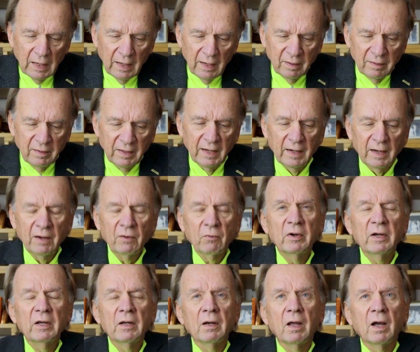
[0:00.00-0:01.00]
And then I
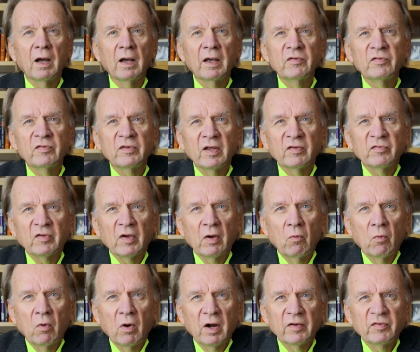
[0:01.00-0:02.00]
realized as I
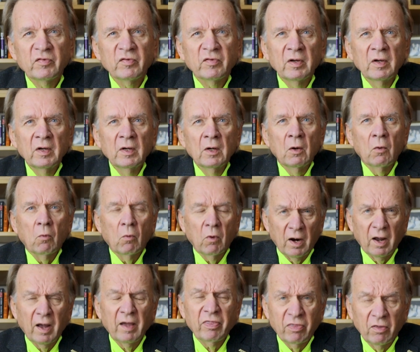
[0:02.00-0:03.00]
watched
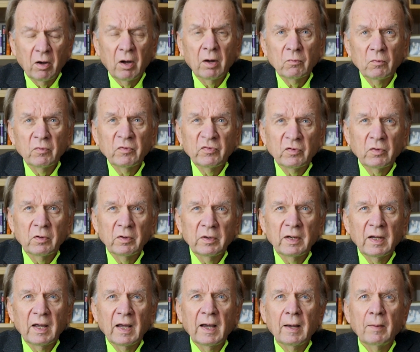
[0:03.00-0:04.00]
what I thought was
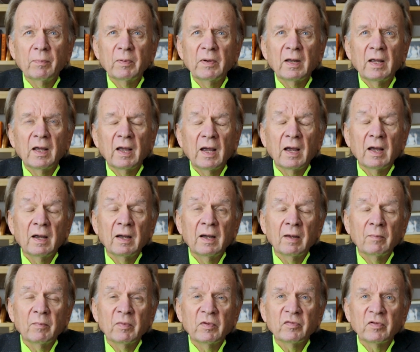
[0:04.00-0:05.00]
going to happen to ha-
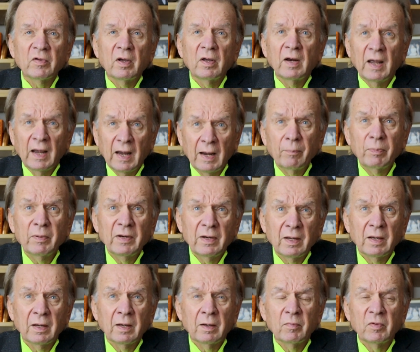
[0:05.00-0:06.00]
Amazon happened
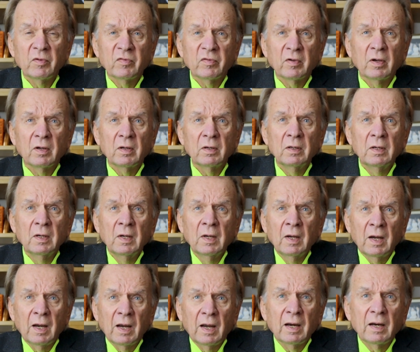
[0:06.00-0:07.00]
to Amazon,
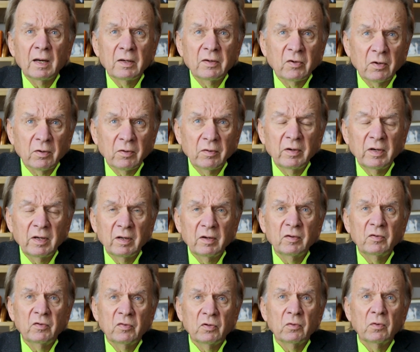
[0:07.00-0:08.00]
and it turned
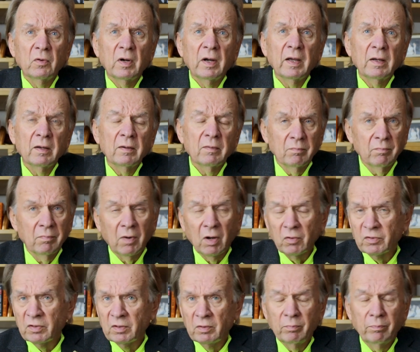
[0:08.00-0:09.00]
into a
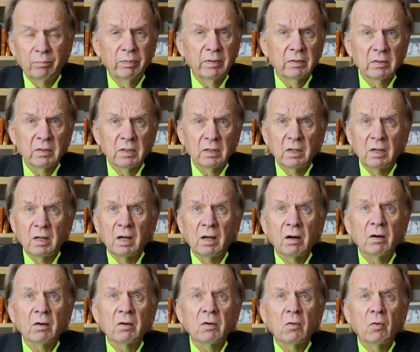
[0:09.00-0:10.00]
multi billion
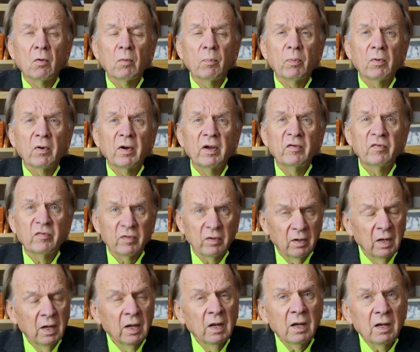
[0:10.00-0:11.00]
dollar
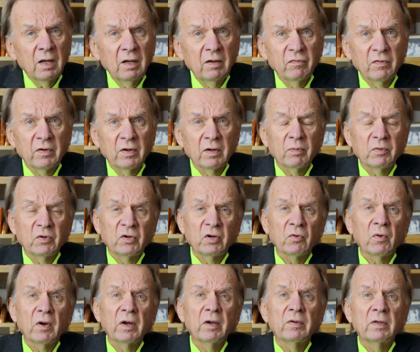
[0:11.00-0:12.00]
corporation, even a
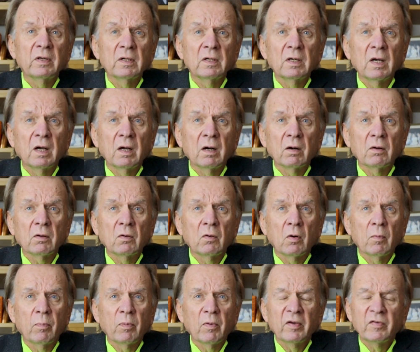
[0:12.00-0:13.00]
trillion dollar
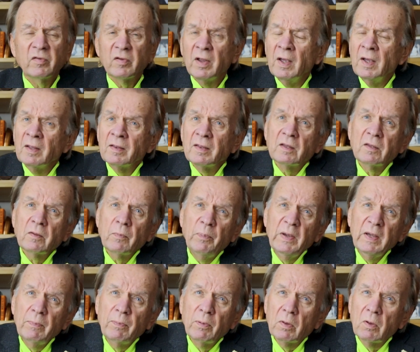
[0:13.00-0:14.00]
corporation, that the
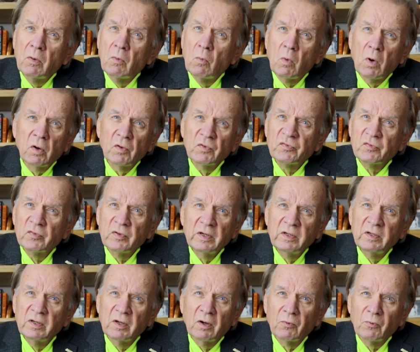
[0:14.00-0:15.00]
people on Wall
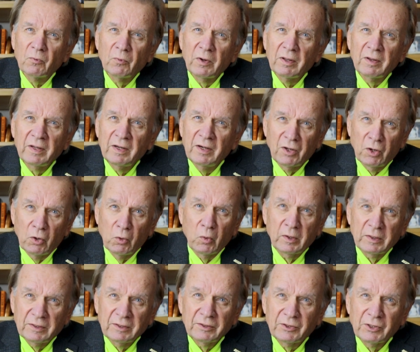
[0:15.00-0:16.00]
Street don't really know
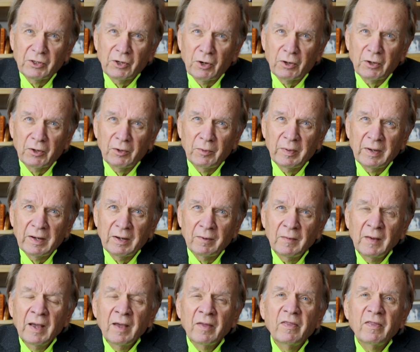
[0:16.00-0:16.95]
what they're talking about.